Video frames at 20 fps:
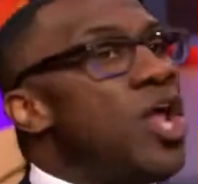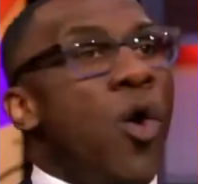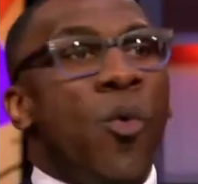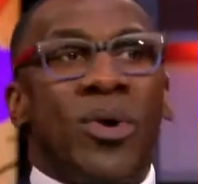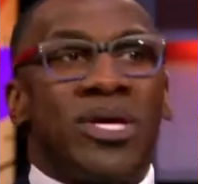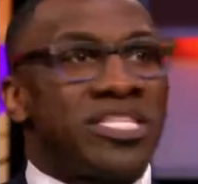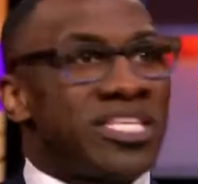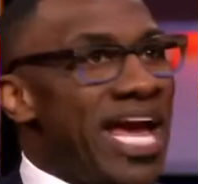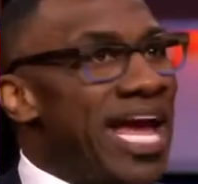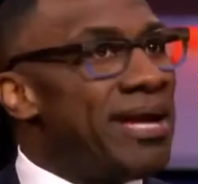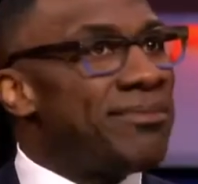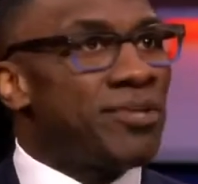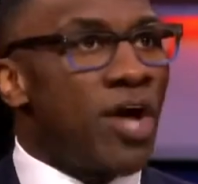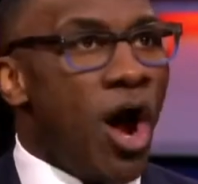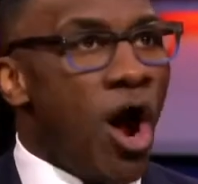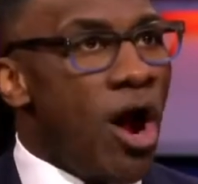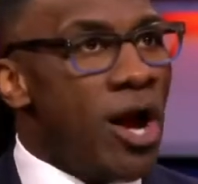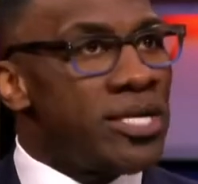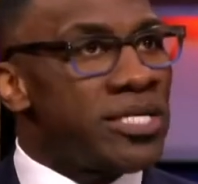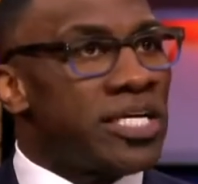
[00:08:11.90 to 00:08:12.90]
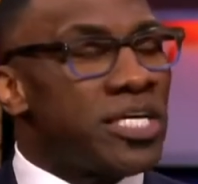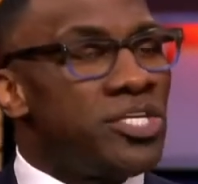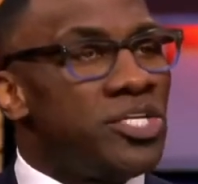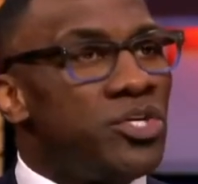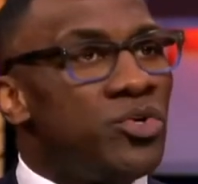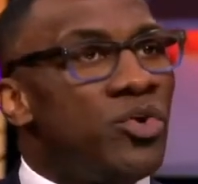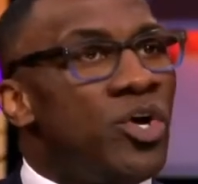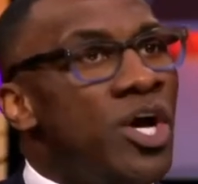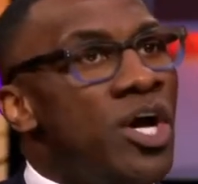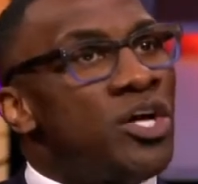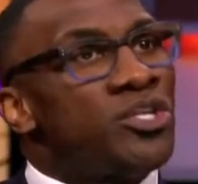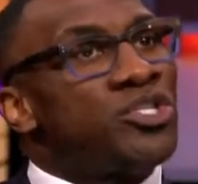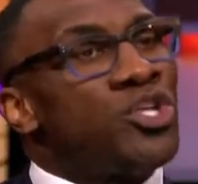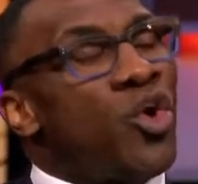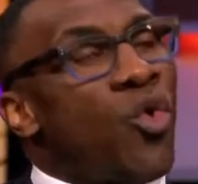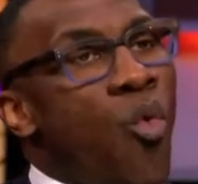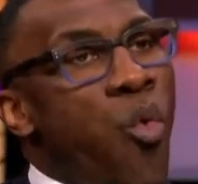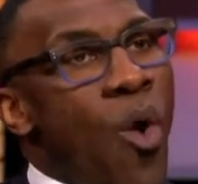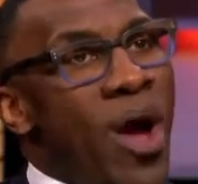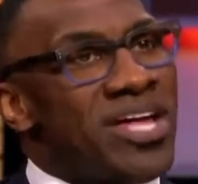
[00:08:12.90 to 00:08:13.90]
know what James Harden can do.
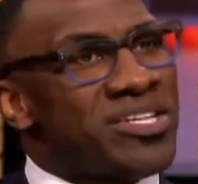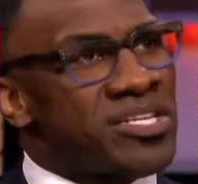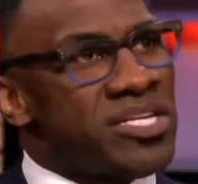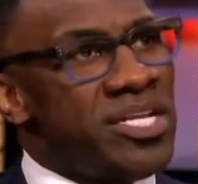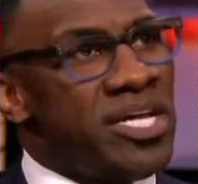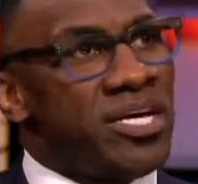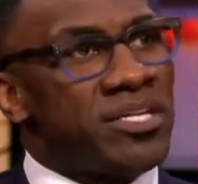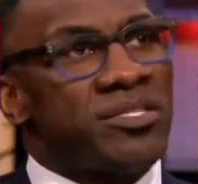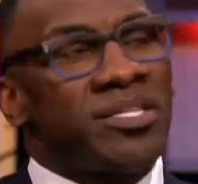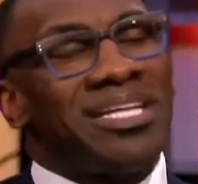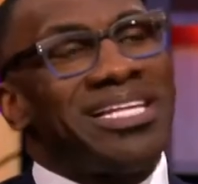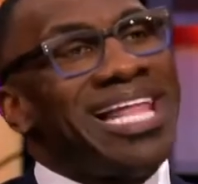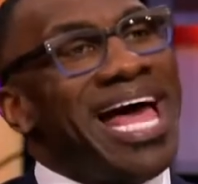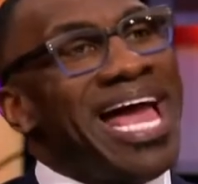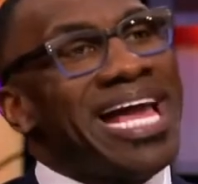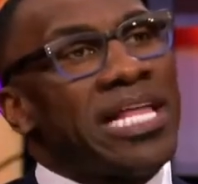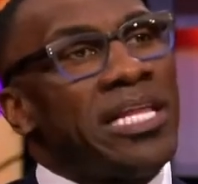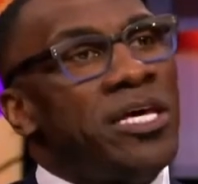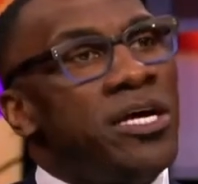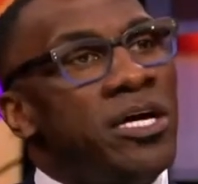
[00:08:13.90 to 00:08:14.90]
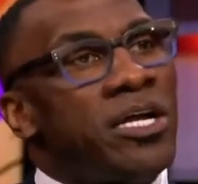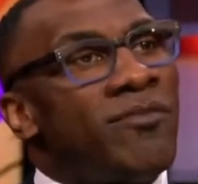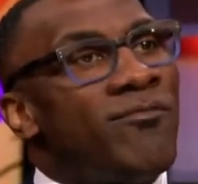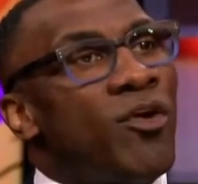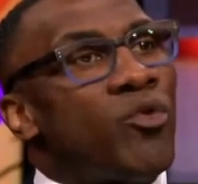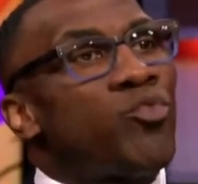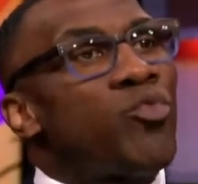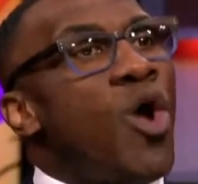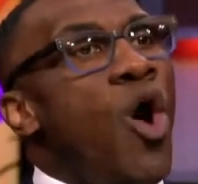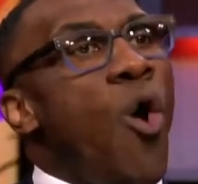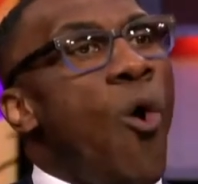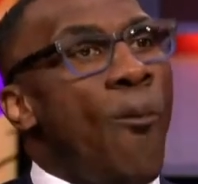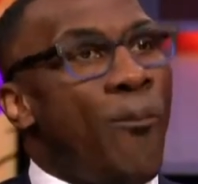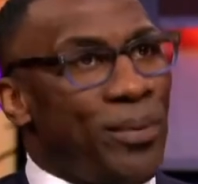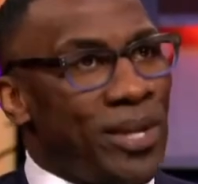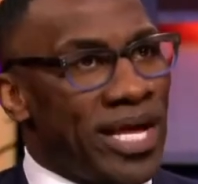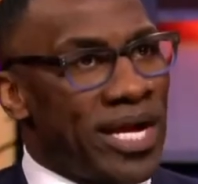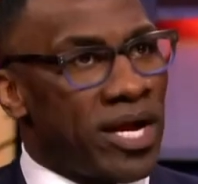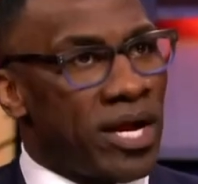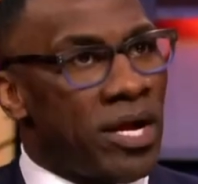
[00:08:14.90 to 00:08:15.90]
The question is the likelihood of a role
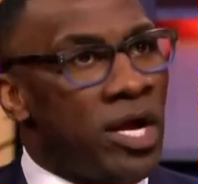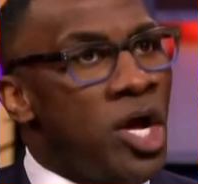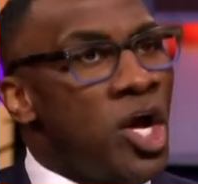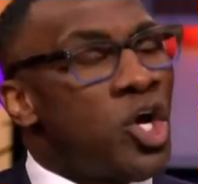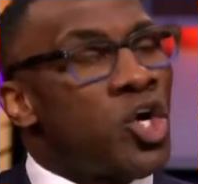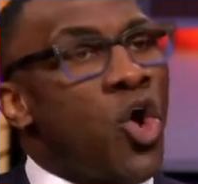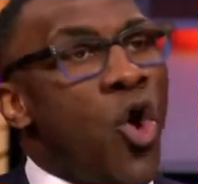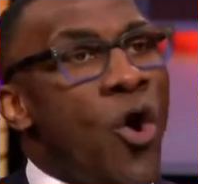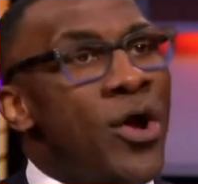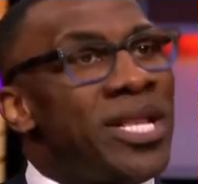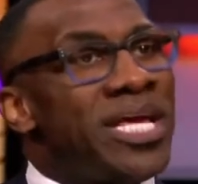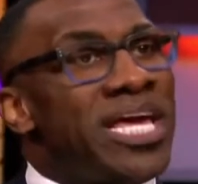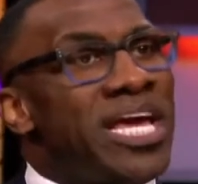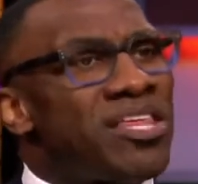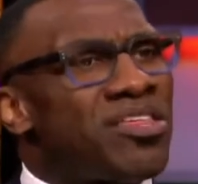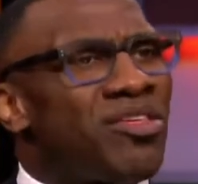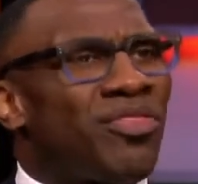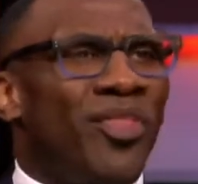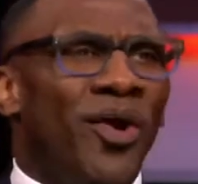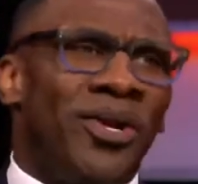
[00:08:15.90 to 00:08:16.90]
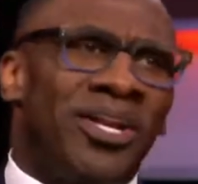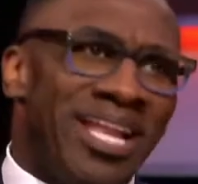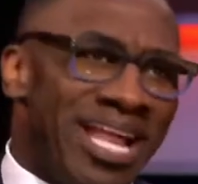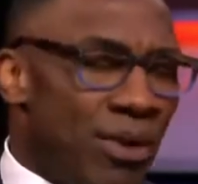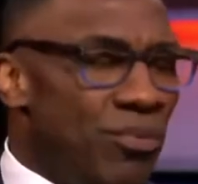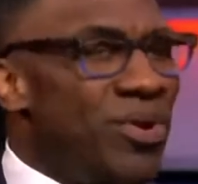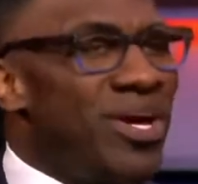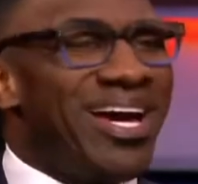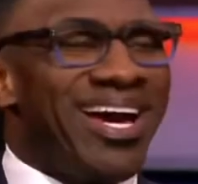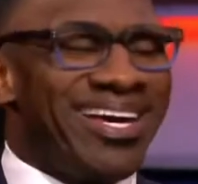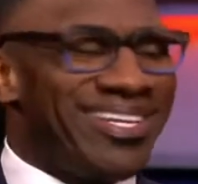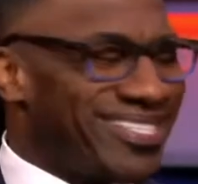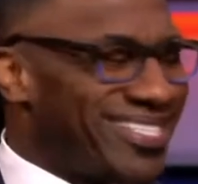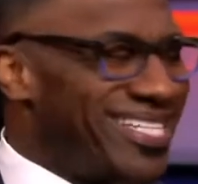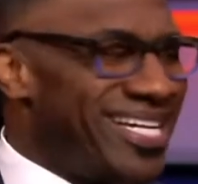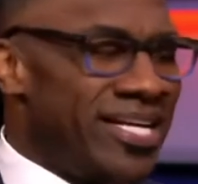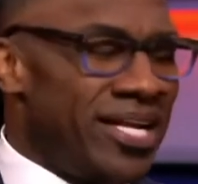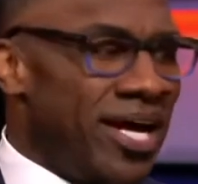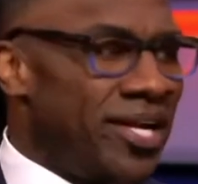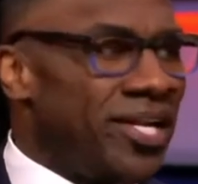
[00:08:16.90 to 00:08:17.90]
player going to get you 30. Now, we
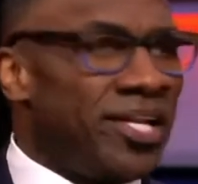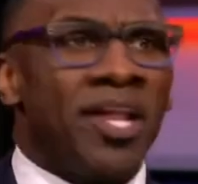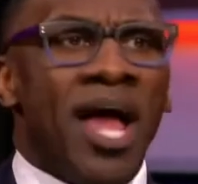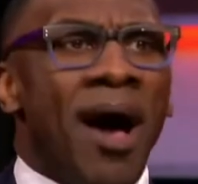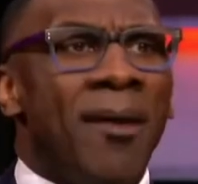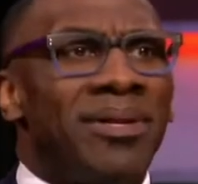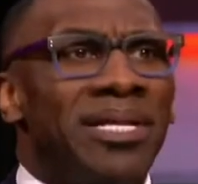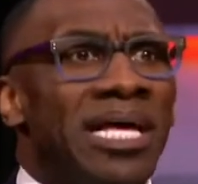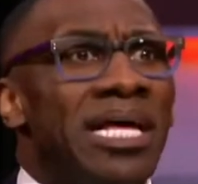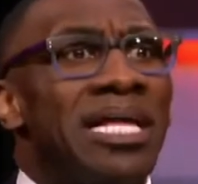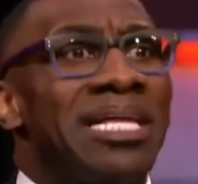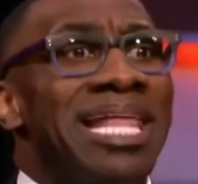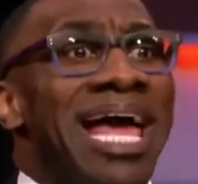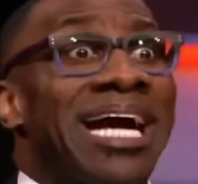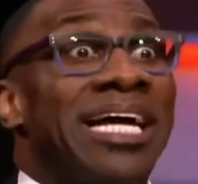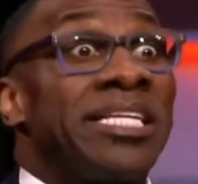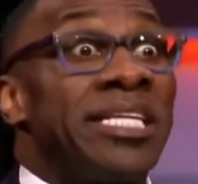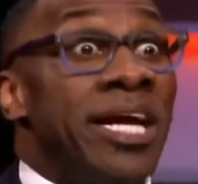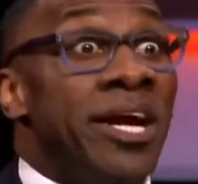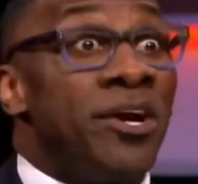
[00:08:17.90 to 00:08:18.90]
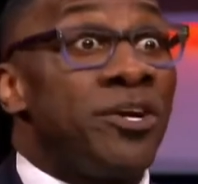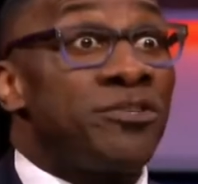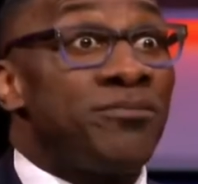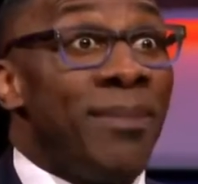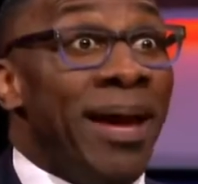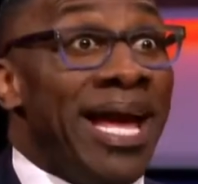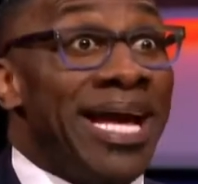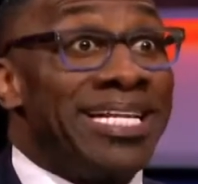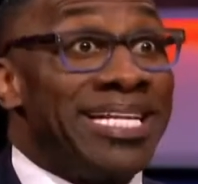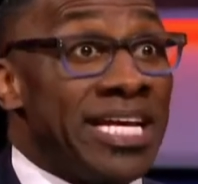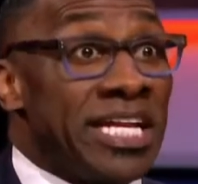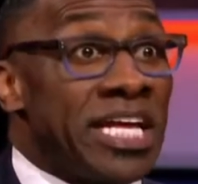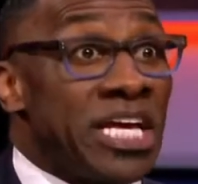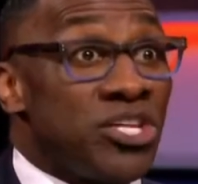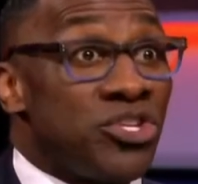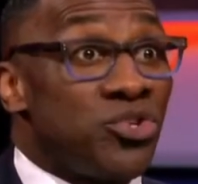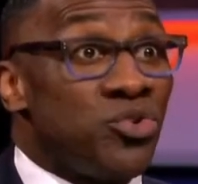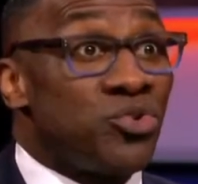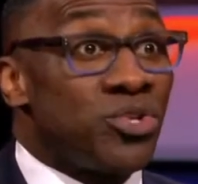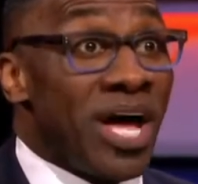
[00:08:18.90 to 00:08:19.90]
see an anomaly, like a Terrence Mann did
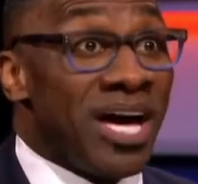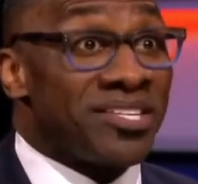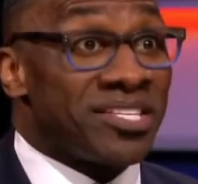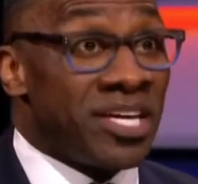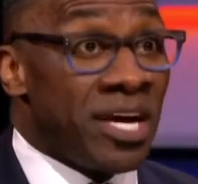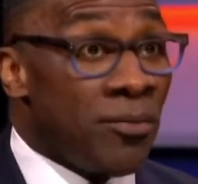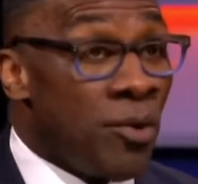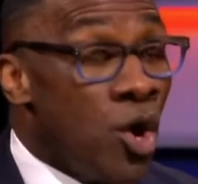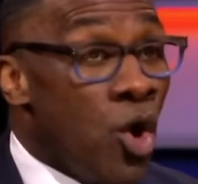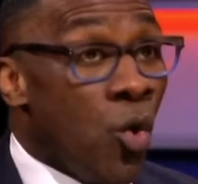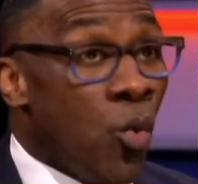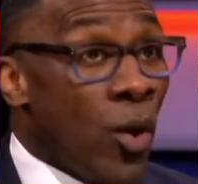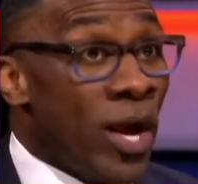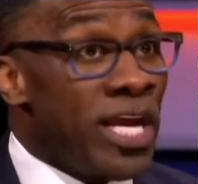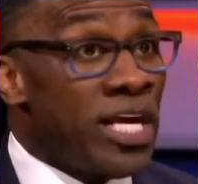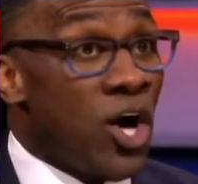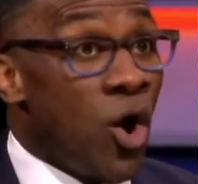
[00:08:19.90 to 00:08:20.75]
against Utah, Skip, where